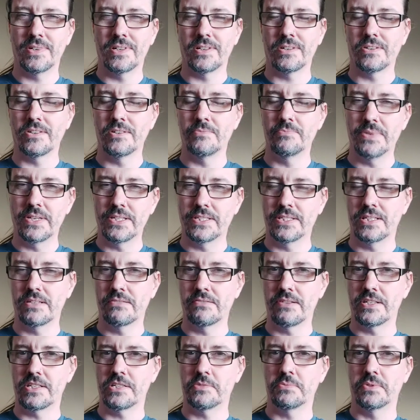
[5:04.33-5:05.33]
I've got a BC
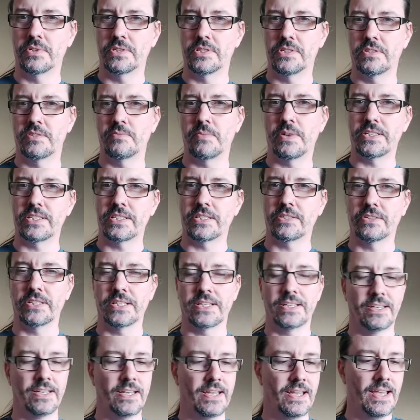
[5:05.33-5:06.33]
Rich with a Tunematic on
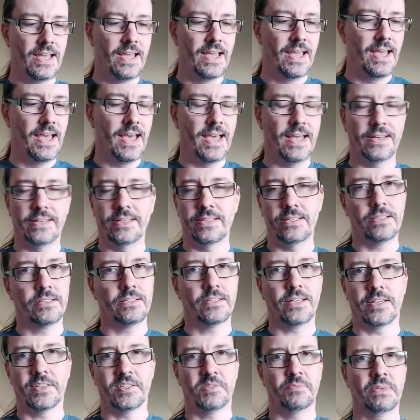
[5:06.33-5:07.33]
it, and it just
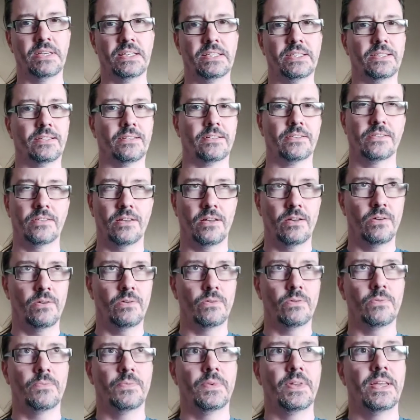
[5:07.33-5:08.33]
takes beating,
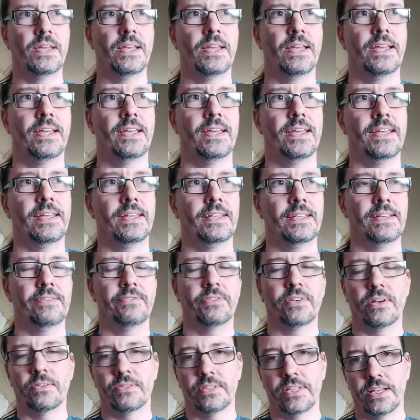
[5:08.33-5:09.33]
so it
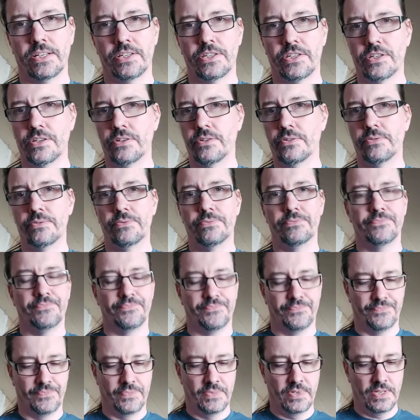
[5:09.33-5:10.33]
never goes out of tune.
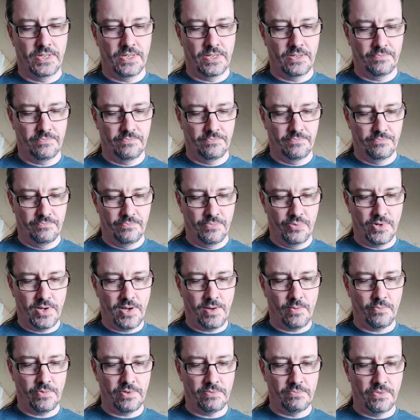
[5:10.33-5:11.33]
It put
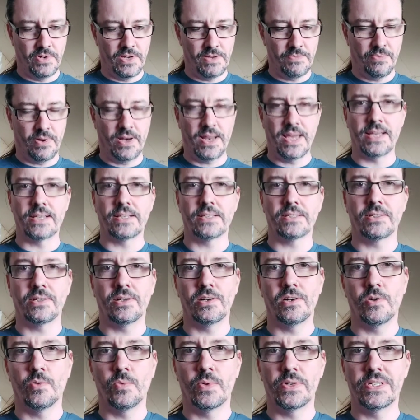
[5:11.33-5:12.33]
up with my playing
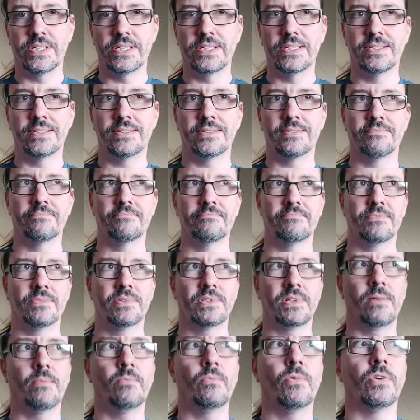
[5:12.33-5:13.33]
style, which is
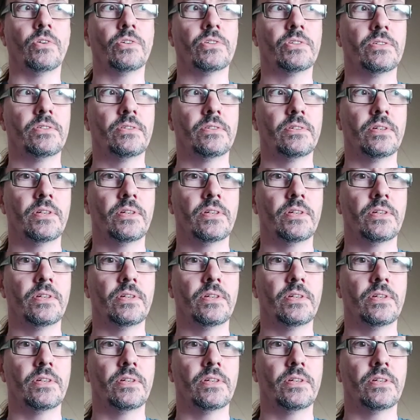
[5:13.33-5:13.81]
somewhat